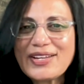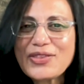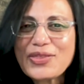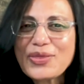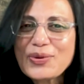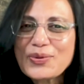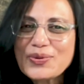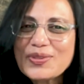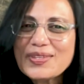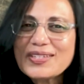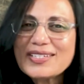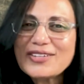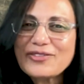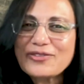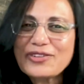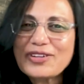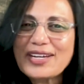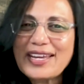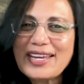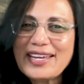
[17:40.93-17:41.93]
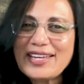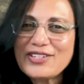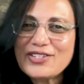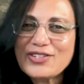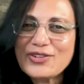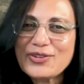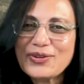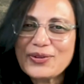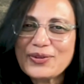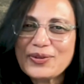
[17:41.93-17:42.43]
through the different
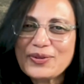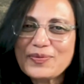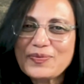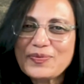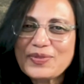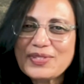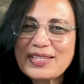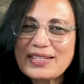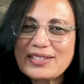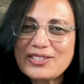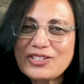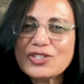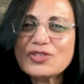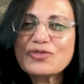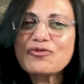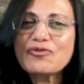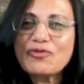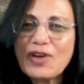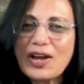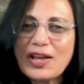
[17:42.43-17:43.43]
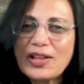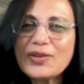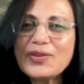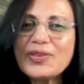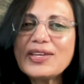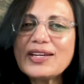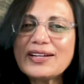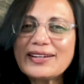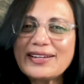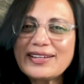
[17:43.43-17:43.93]
age groups and just follow
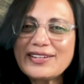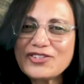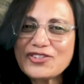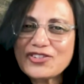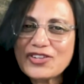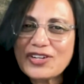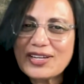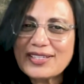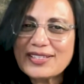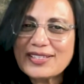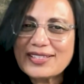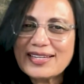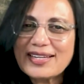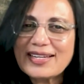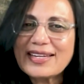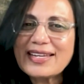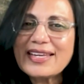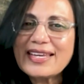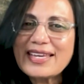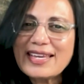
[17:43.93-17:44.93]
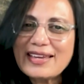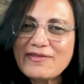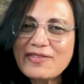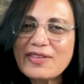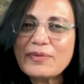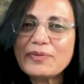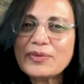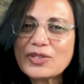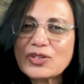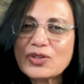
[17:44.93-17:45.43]
their interest and give
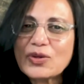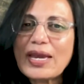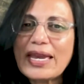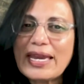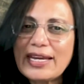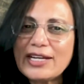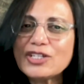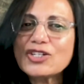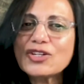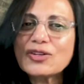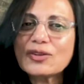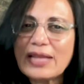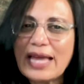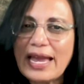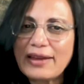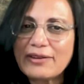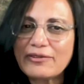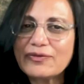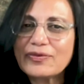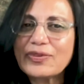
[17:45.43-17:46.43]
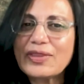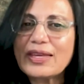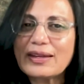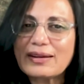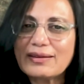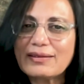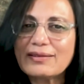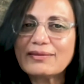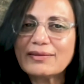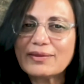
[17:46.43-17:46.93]
them aid to life that
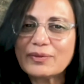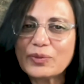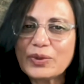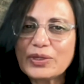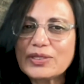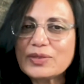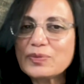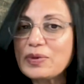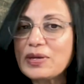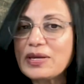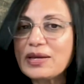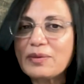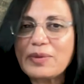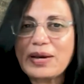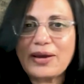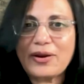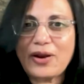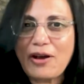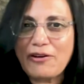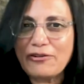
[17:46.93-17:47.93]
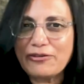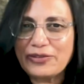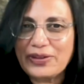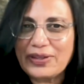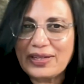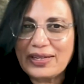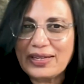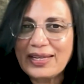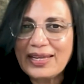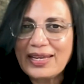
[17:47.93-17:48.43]
we speak about
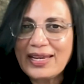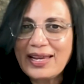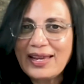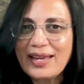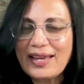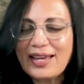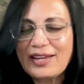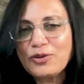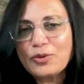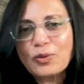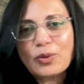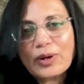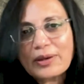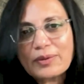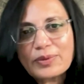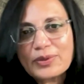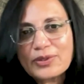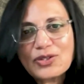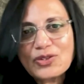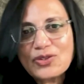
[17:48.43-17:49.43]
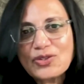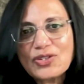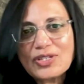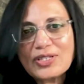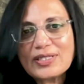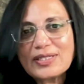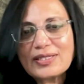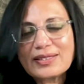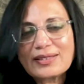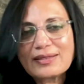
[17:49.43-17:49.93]
often. And you were able to
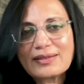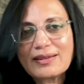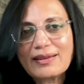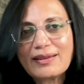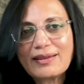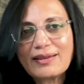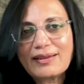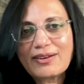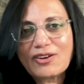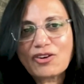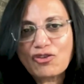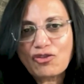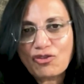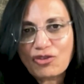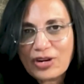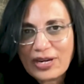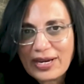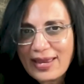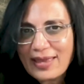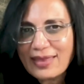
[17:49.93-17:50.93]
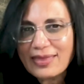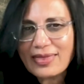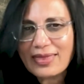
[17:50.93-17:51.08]
just create